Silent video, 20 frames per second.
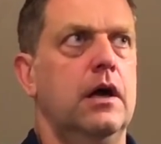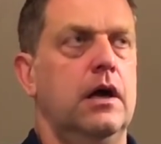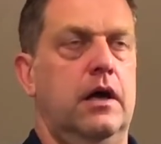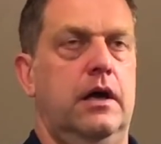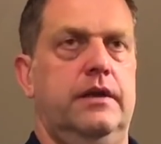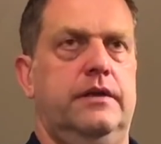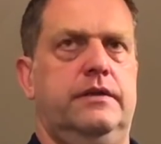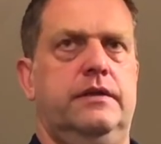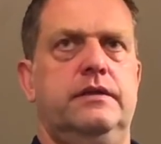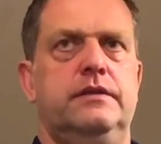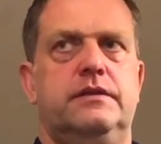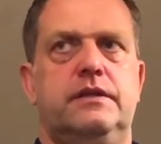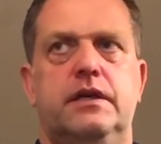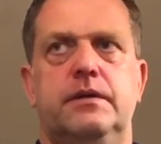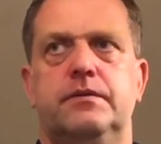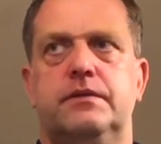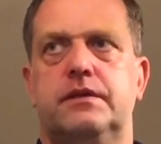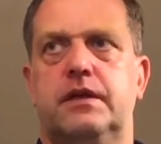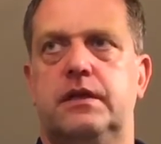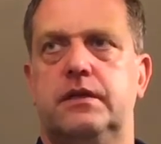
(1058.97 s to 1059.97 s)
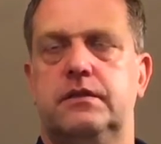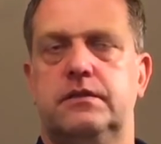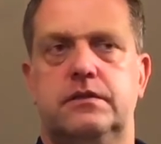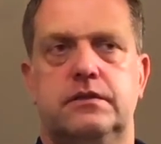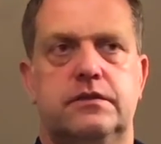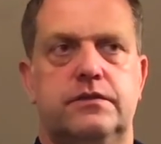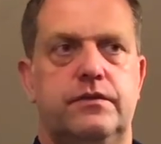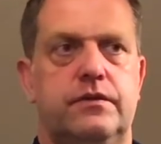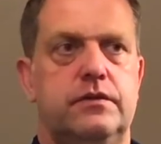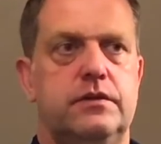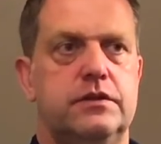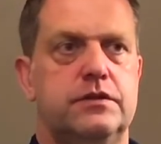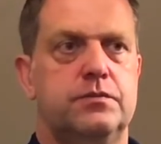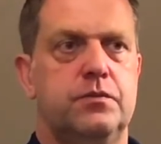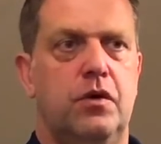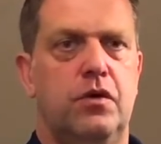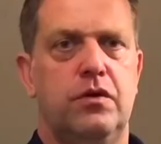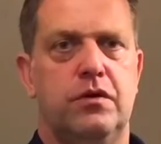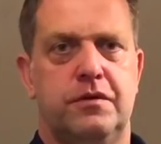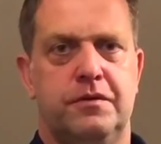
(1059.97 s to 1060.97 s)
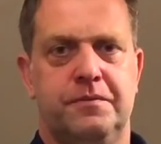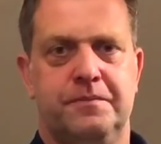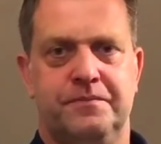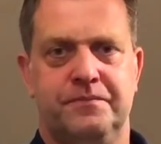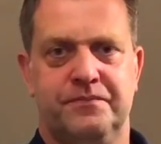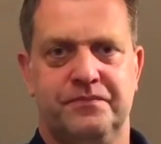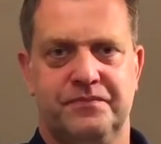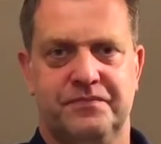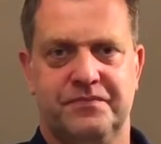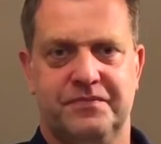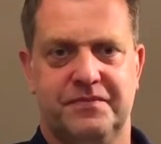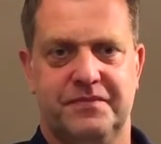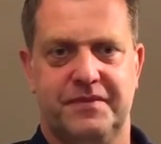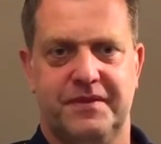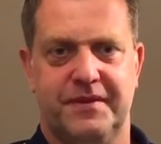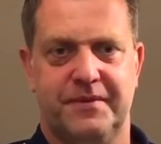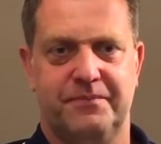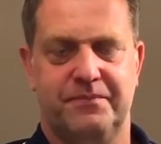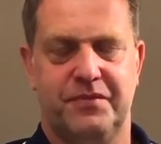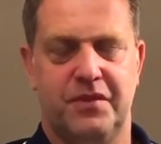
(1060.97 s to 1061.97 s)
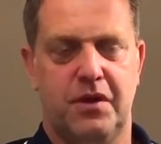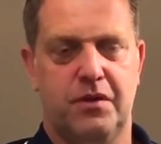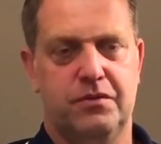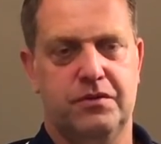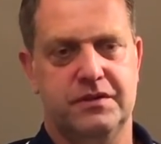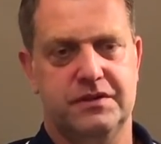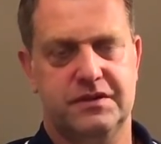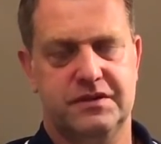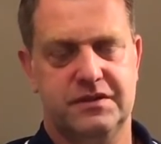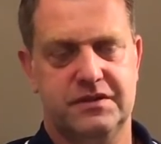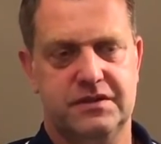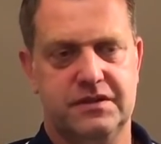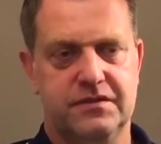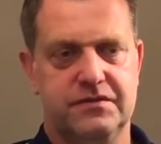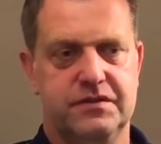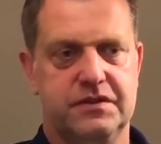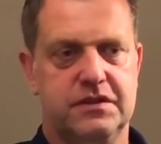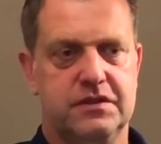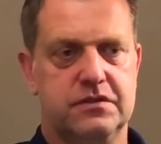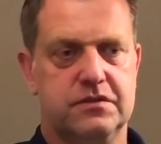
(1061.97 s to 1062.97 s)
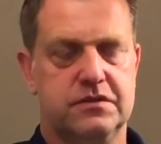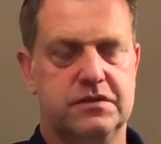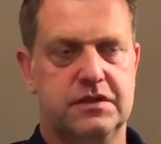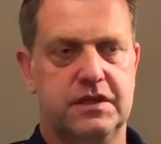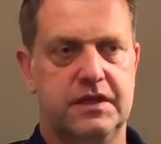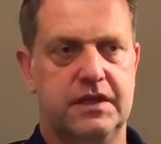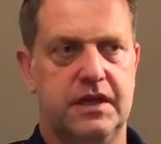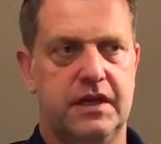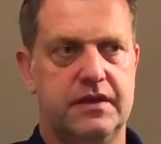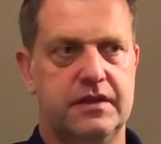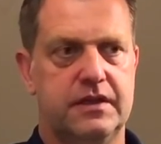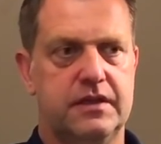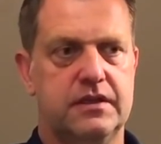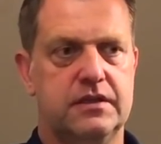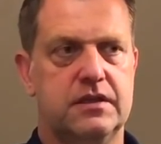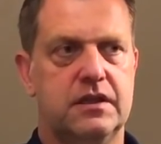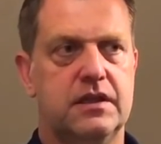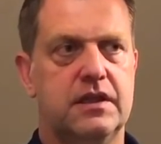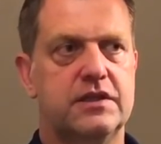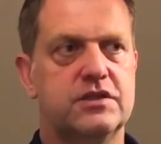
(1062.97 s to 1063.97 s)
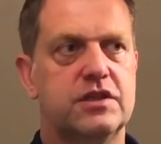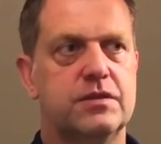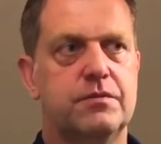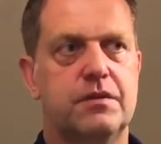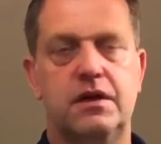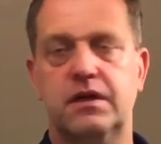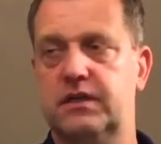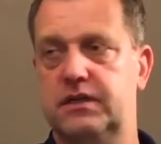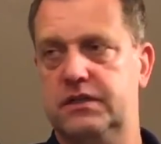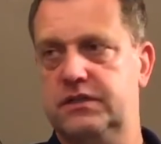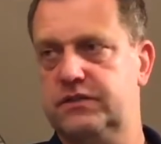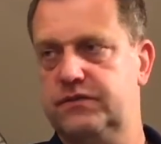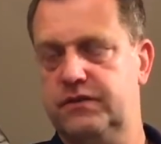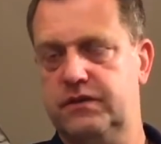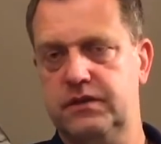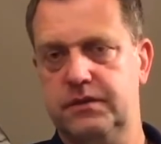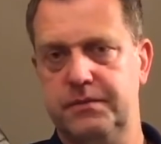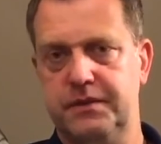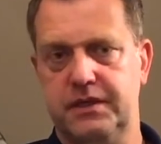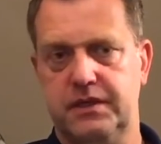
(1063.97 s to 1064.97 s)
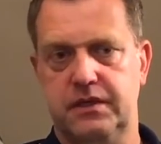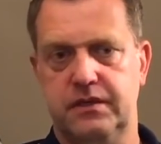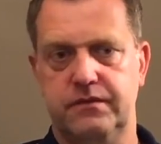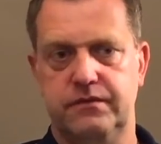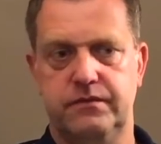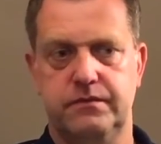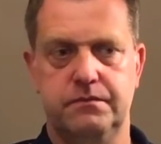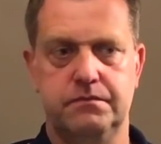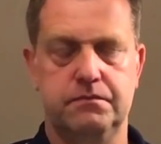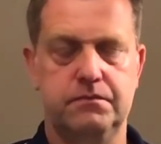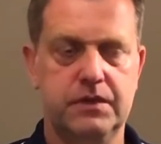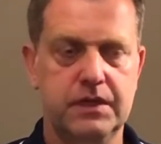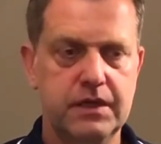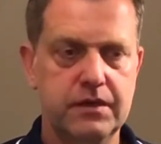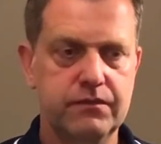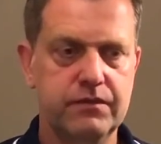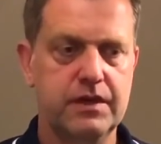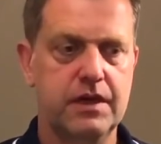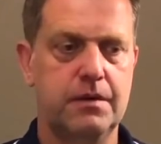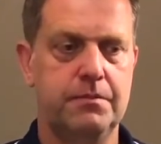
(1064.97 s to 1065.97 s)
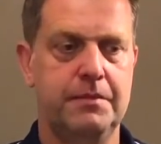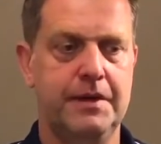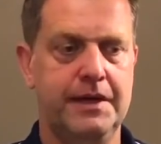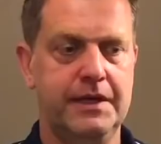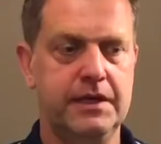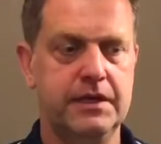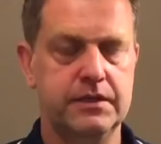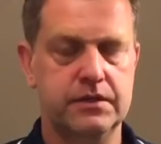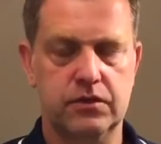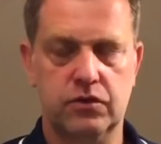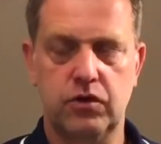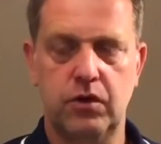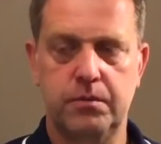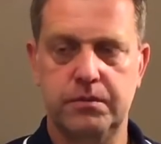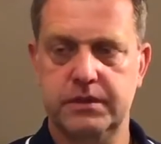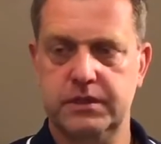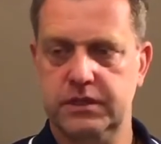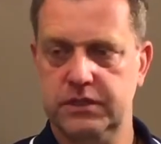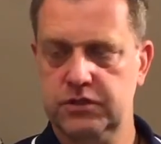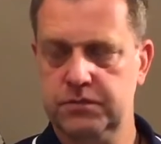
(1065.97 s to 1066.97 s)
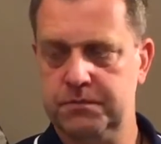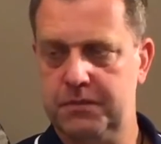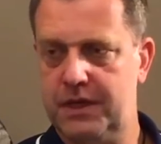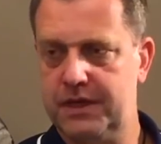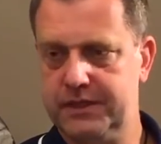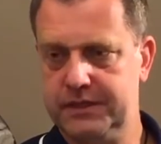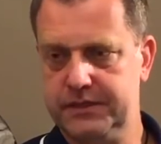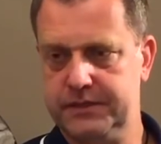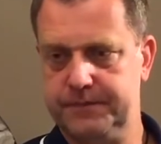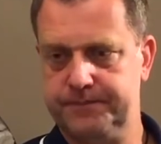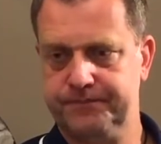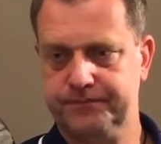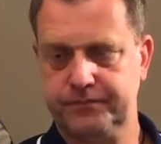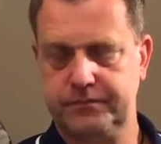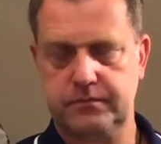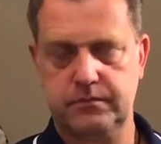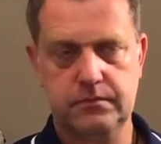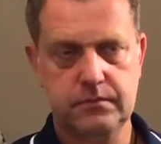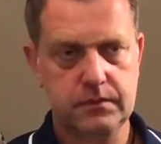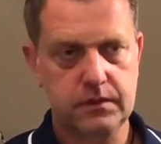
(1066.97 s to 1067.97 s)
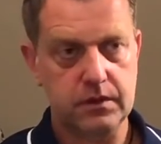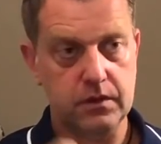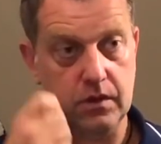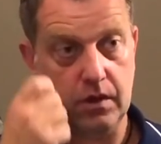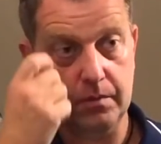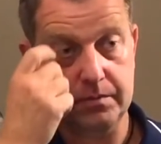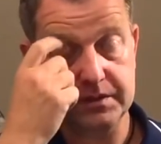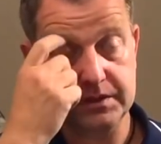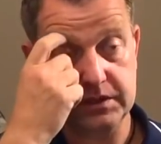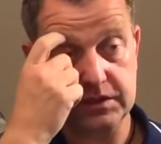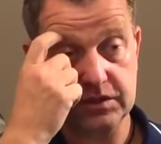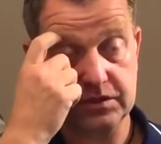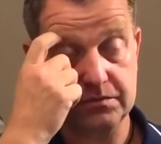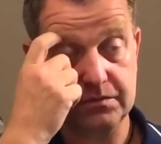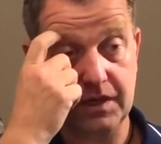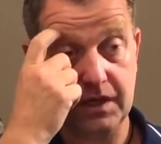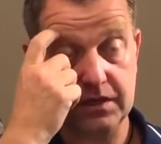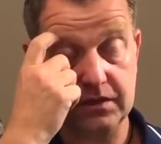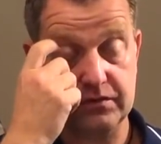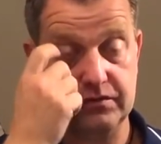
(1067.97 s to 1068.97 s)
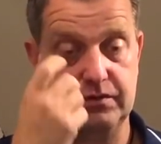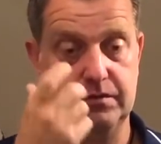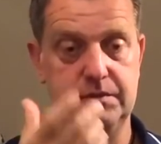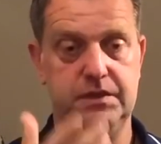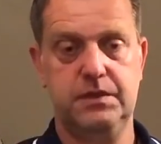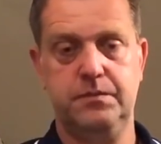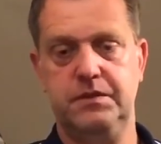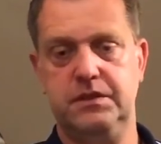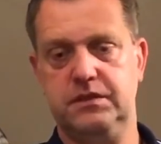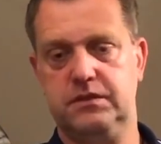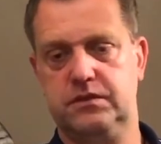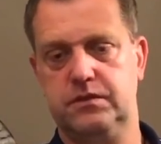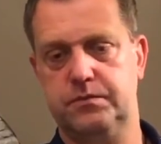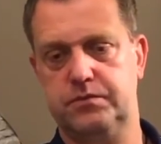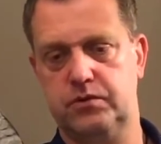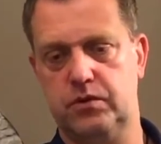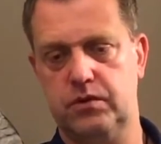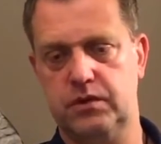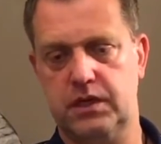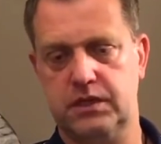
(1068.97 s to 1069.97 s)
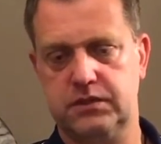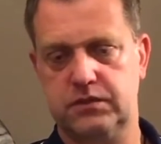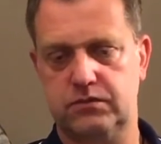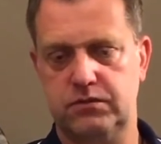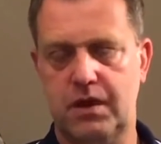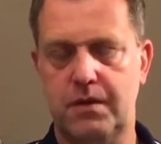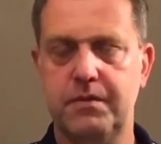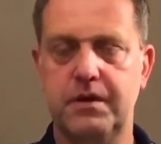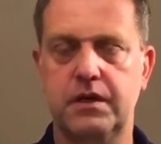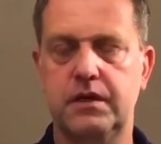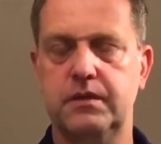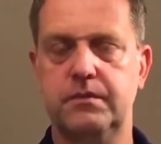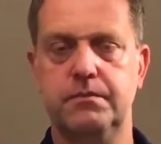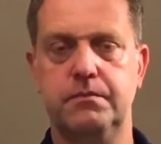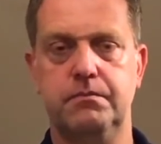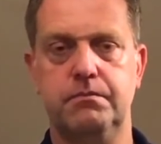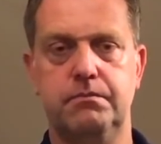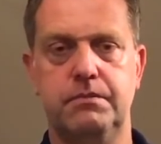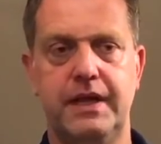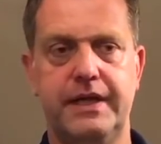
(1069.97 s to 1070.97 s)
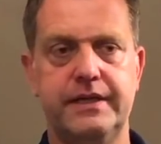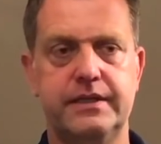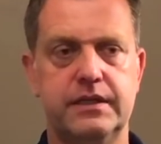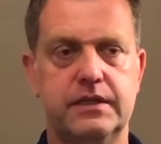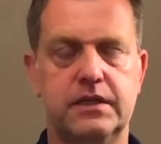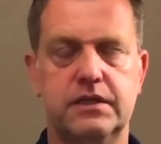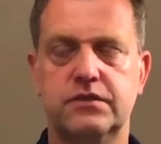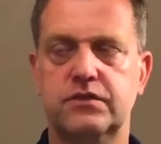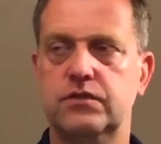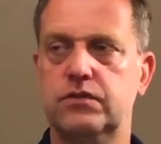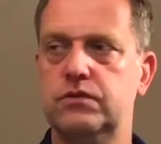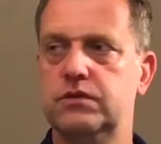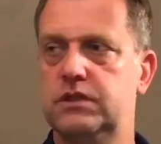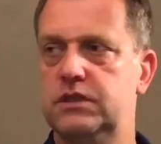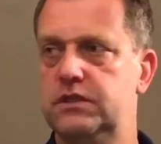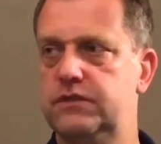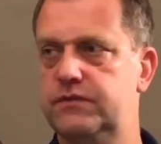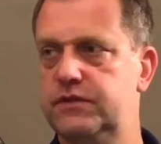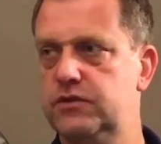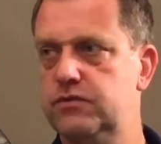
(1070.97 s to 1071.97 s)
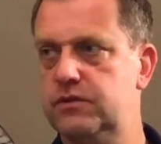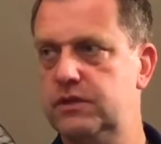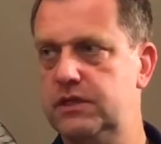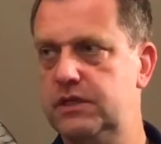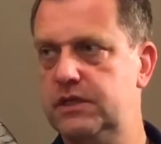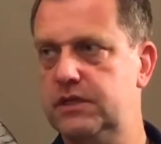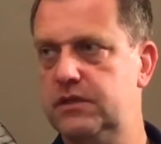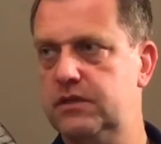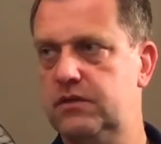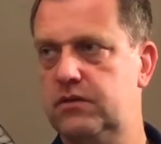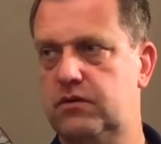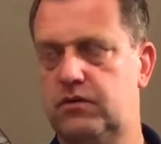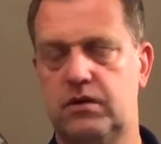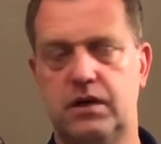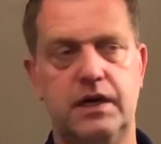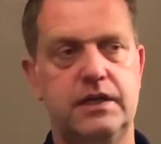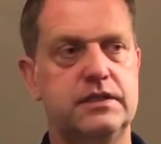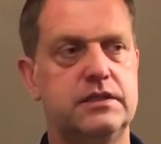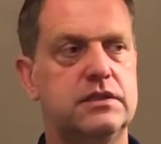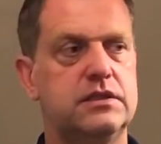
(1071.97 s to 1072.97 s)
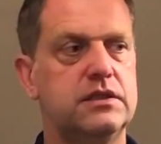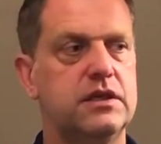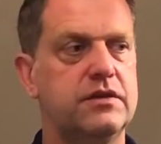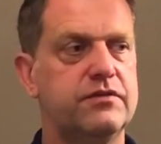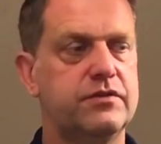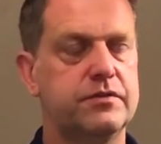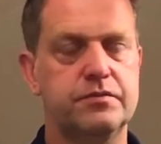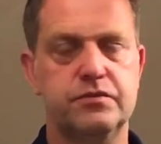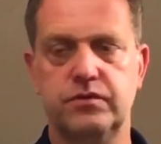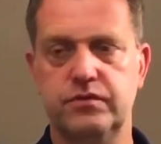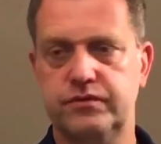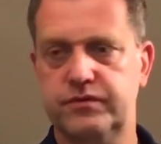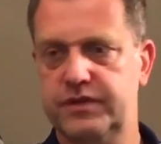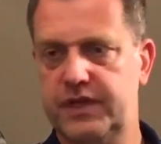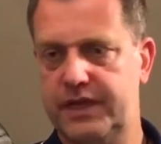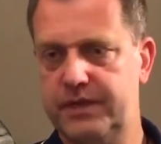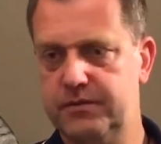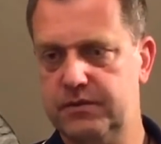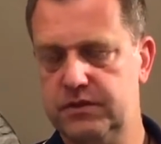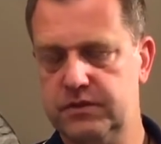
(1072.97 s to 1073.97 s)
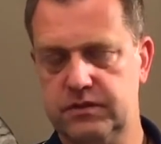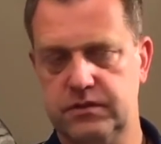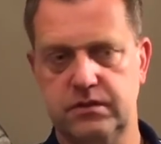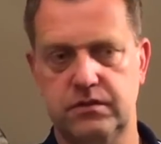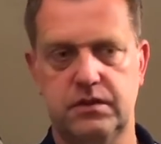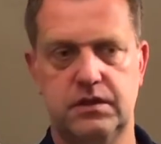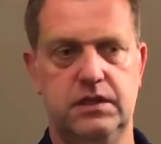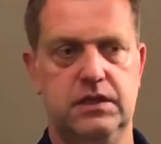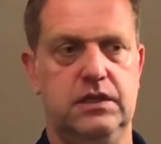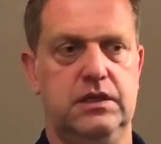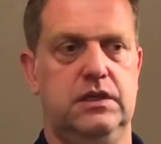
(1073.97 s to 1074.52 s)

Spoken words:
I think table tennis is very small. No, it's difficult to say. I think the leisure market is very big. We are mainly in the competition market. A competition market for me means the products, rubber and blade, that are sold individually, or ITTF approved tables, or